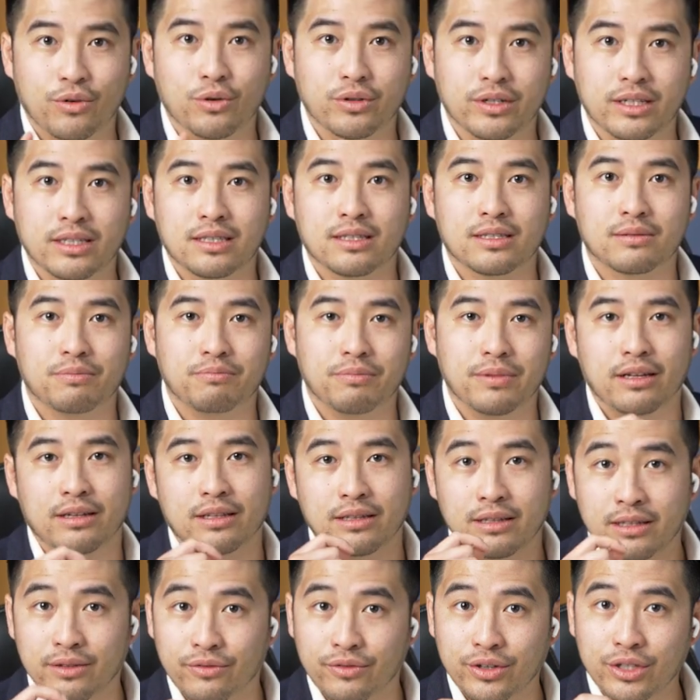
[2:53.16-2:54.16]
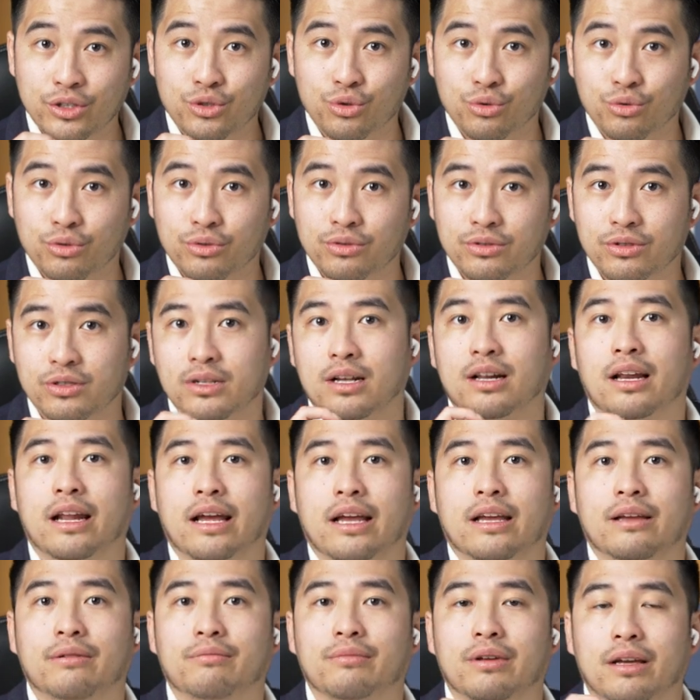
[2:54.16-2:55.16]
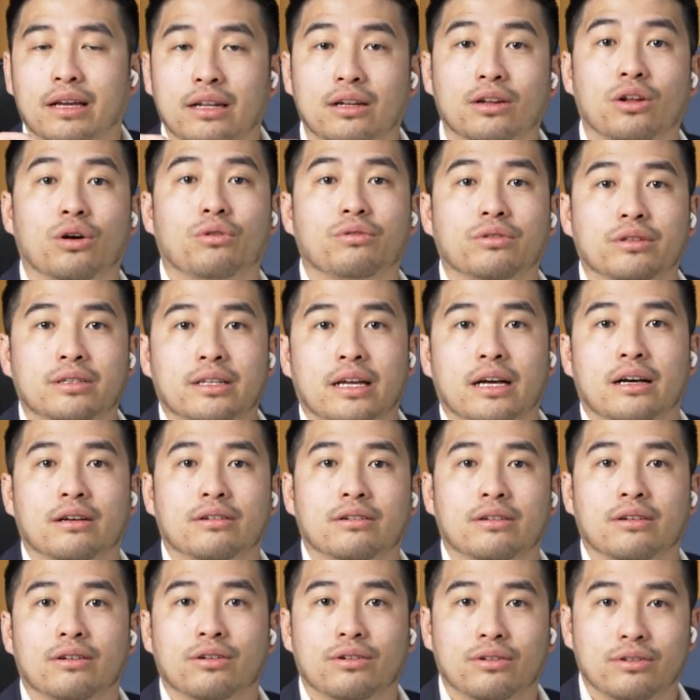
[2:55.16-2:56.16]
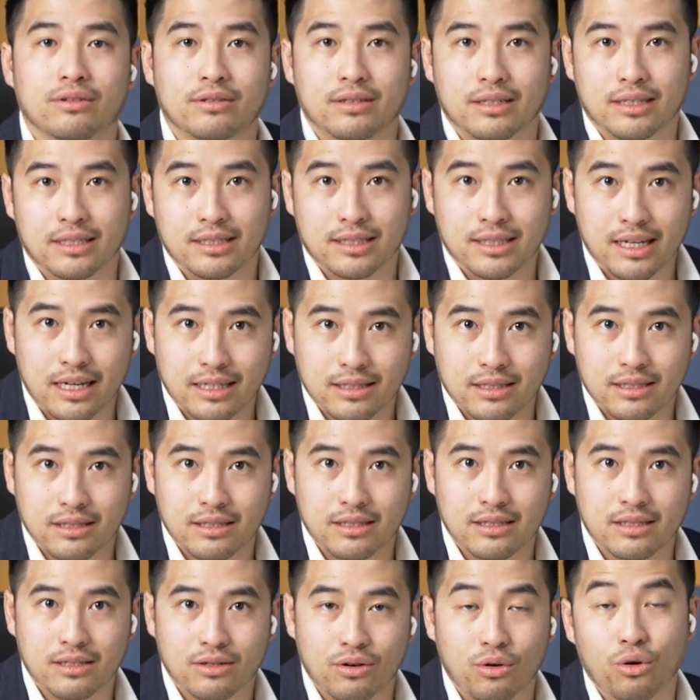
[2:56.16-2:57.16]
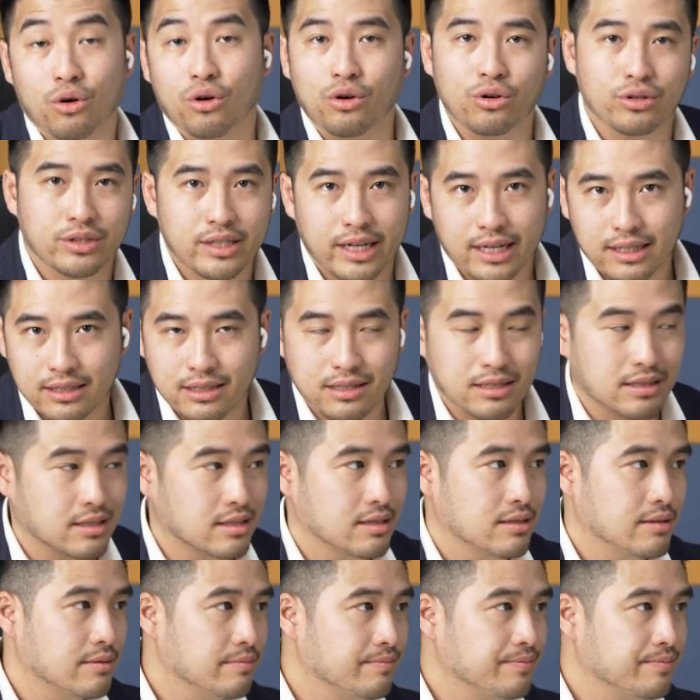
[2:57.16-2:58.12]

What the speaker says: for this individual to claim and lower down his taxes or her taxes.